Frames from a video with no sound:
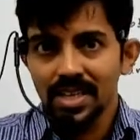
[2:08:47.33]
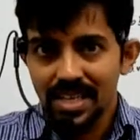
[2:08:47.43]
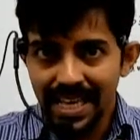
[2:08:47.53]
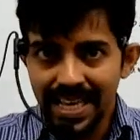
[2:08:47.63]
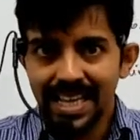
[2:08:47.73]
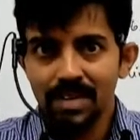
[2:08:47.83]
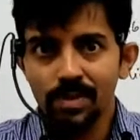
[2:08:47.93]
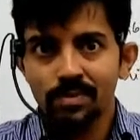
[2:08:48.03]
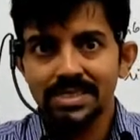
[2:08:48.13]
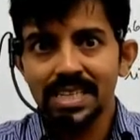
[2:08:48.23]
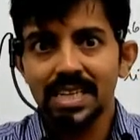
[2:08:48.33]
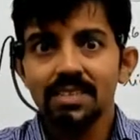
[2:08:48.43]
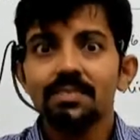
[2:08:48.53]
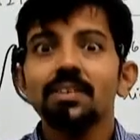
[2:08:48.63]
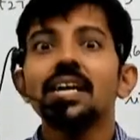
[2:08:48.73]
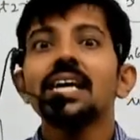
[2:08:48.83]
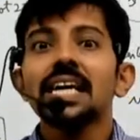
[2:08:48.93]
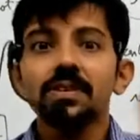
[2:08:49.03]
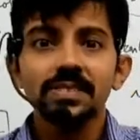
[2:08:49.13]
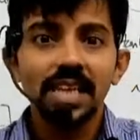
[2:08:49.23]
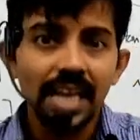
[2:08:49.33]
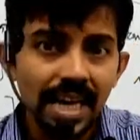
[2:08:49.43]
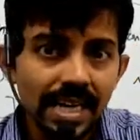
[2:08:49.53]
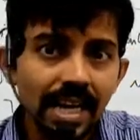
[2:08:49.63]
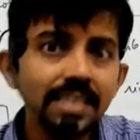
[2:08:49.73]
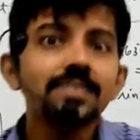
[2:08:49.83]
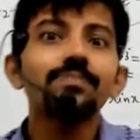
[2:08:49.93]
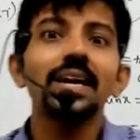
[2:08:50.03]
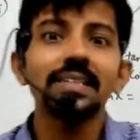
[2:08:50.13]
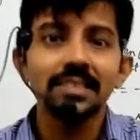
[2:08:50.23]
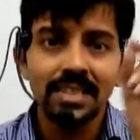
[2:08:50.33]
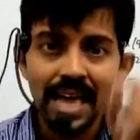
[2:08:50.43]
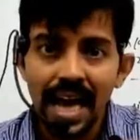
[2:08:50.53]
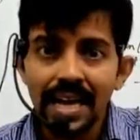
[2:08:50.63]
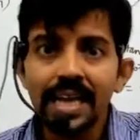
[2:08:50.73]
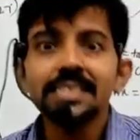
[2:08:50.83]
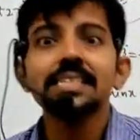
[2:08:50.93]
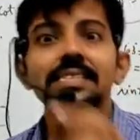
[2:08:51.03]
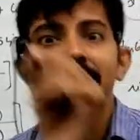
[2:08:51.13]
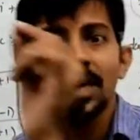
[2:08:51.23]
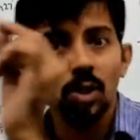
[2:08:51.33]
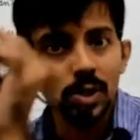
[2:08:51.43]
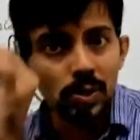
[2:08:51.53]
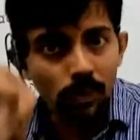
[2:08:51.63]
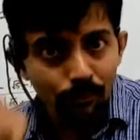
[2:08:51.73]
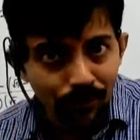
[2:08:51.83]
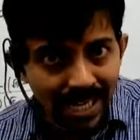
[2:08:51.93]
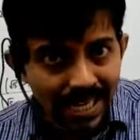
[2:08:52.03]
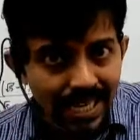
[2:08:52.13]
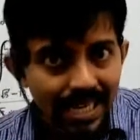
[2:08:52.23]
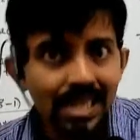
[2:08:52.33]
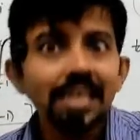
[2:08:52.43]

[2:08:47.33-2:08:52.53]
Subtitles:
Again I repeat my sentence. If secant x plus tan x is equal to p,